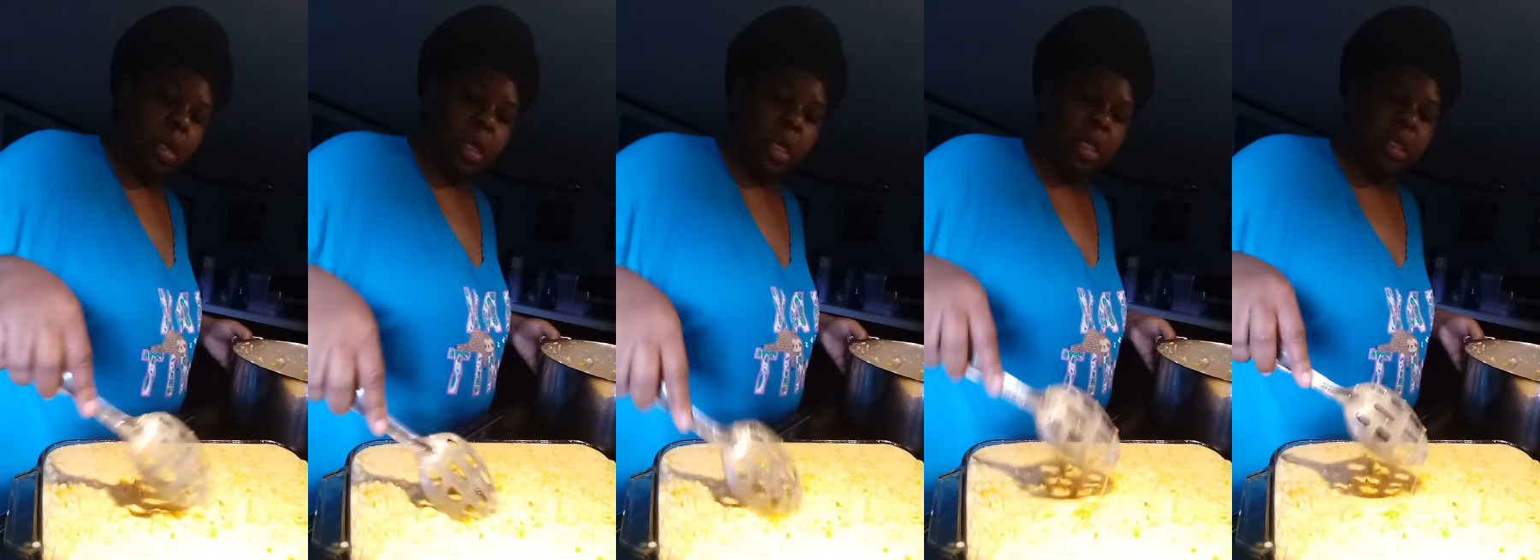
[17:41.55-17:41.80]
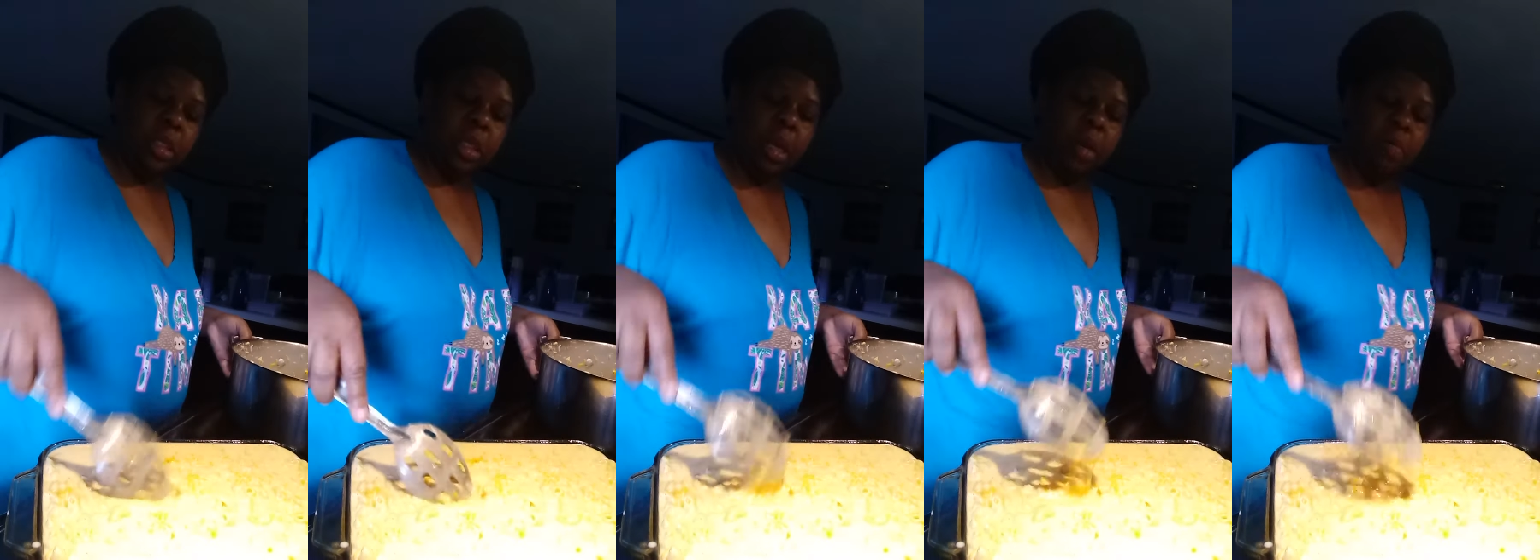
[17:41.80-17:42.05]

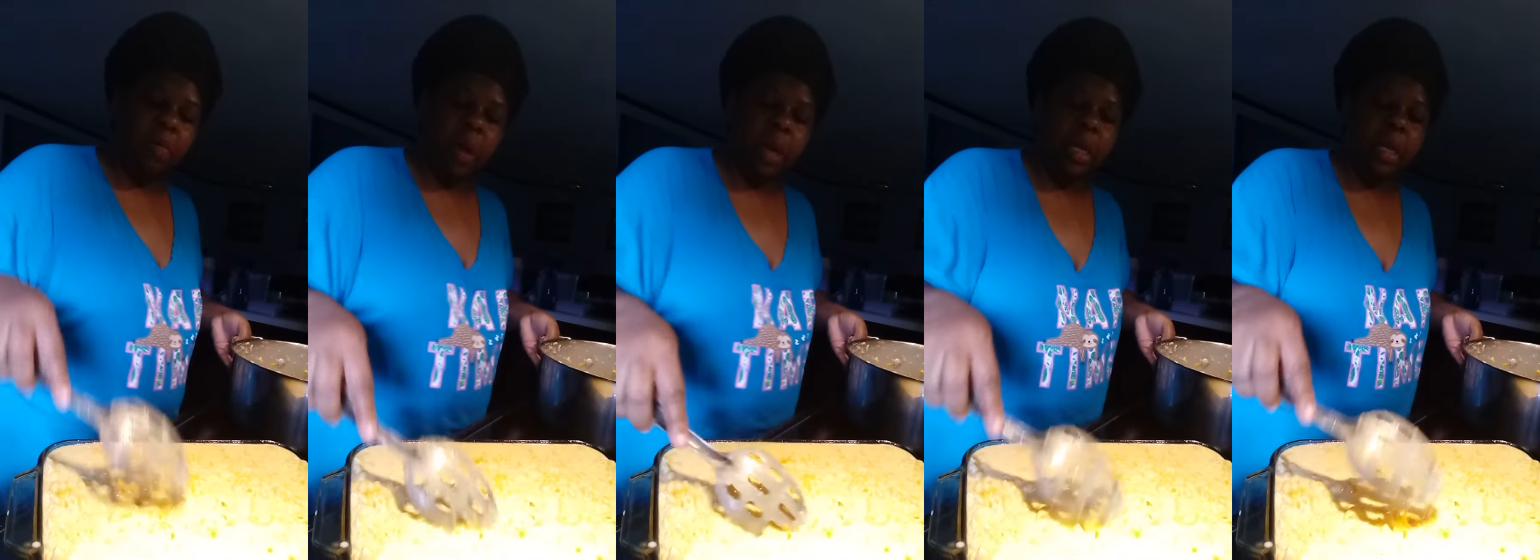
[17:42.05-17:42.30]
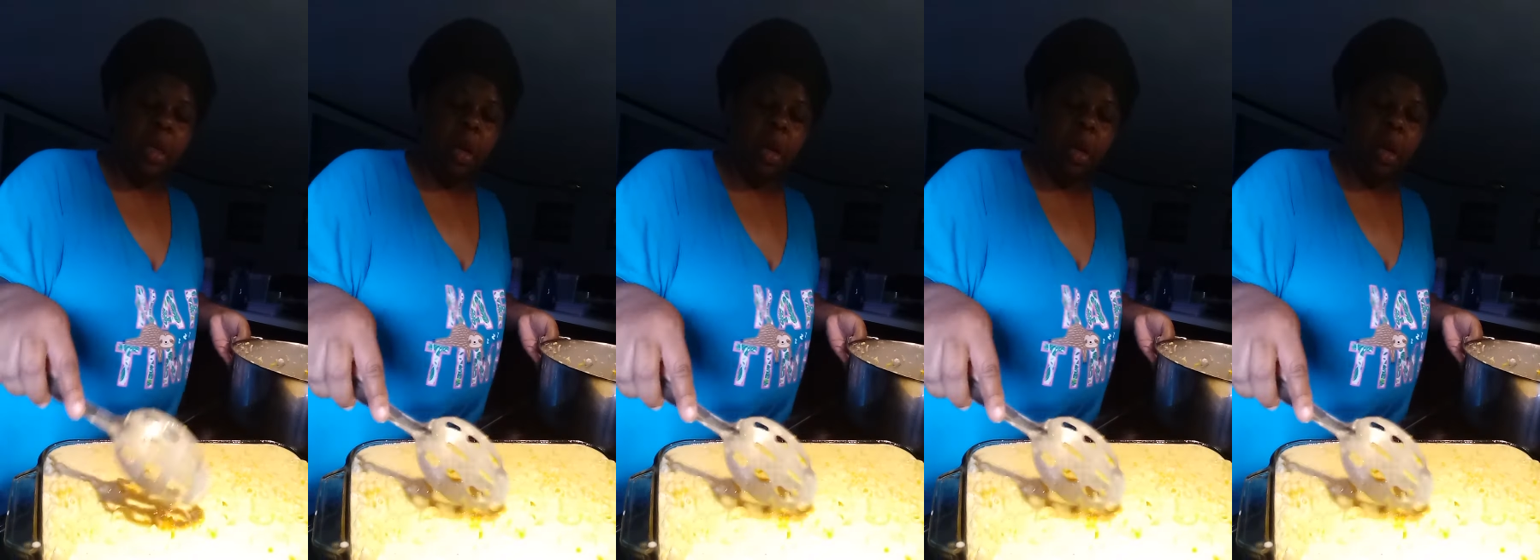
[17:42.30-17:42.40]
It's getting ready